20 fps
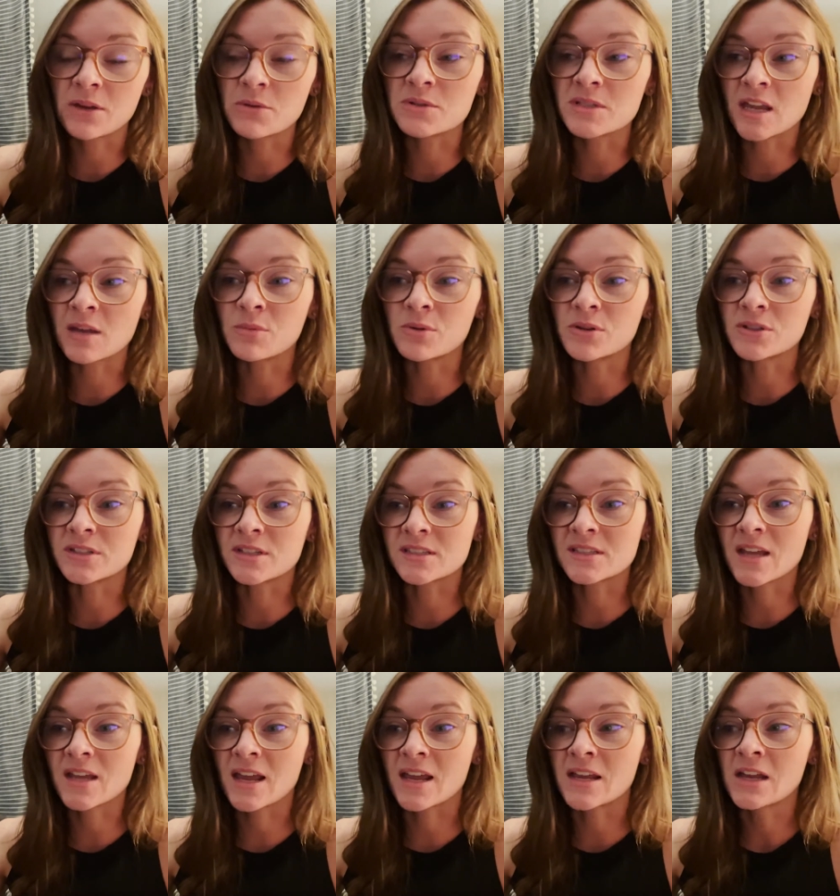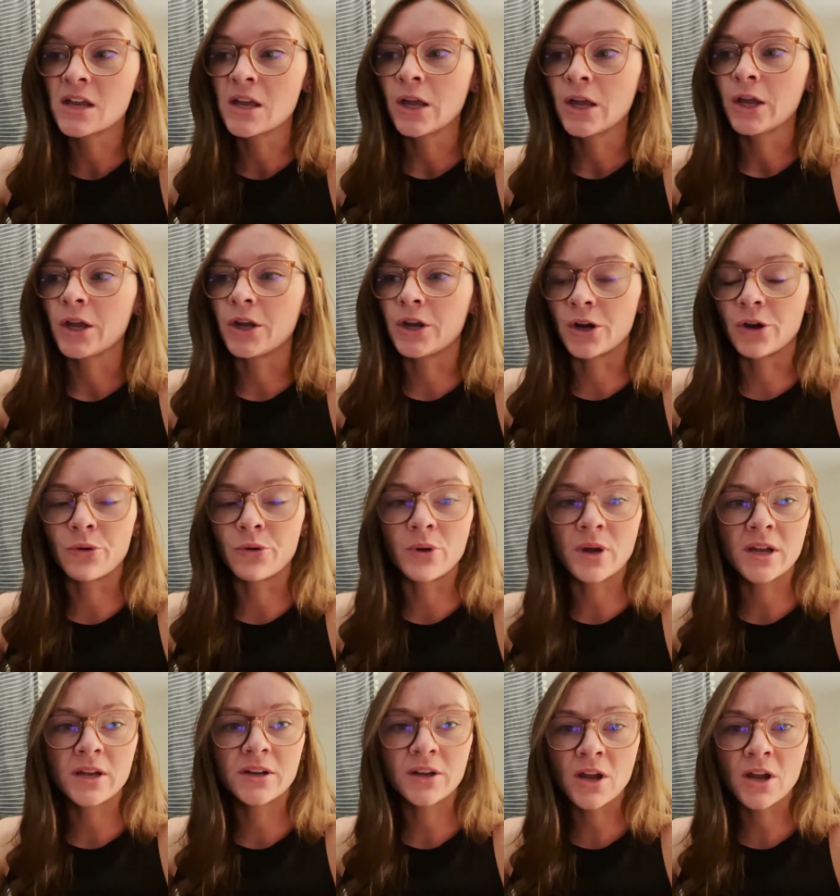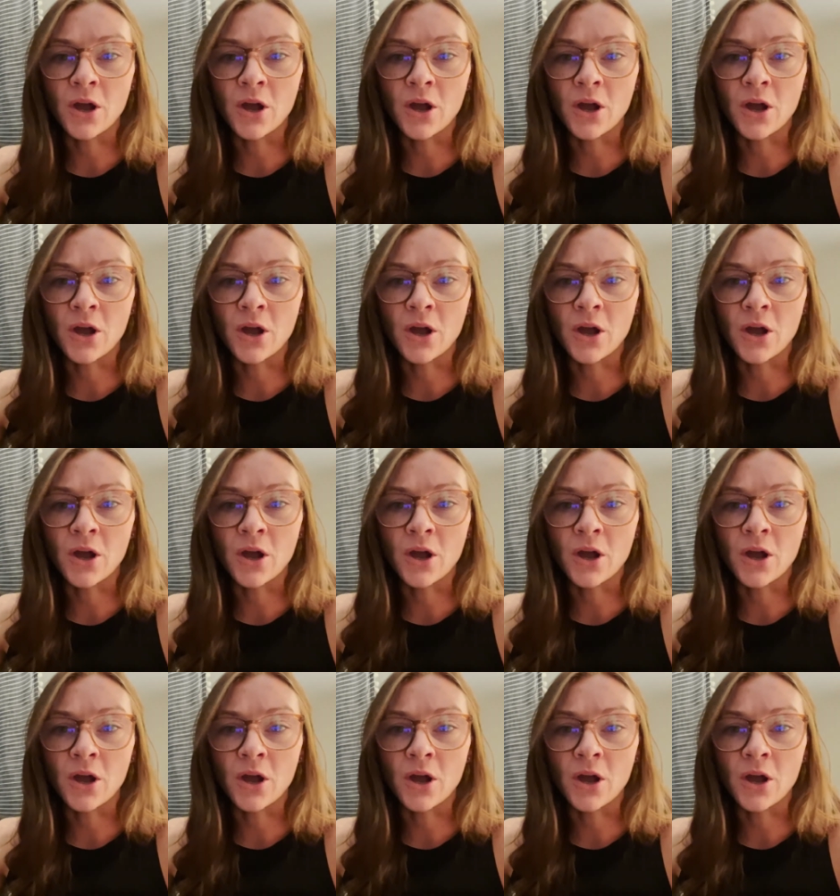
He was able to say, you know what?